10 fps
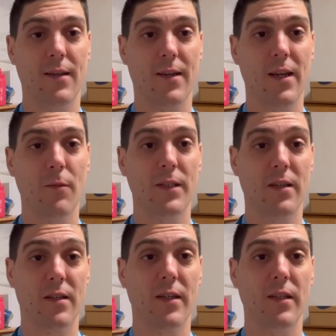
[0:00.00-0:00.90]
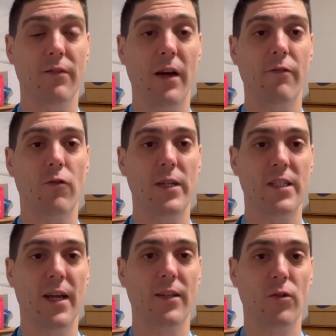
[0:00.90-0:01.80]
kilometer 35, which
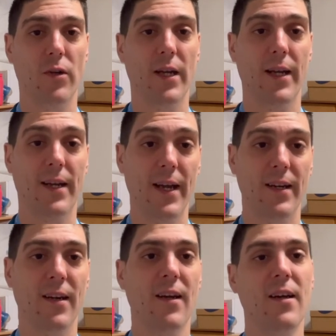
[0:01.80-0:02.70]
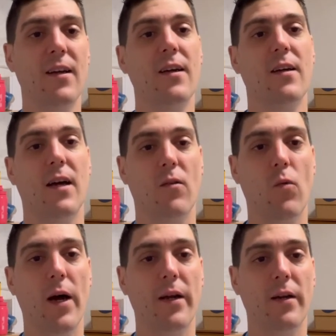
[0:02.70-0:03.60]
I took again
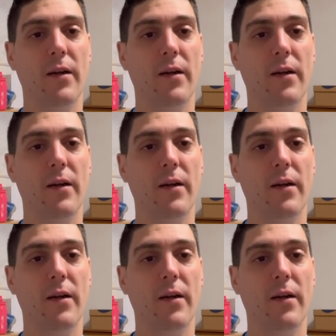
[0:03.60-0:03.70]
one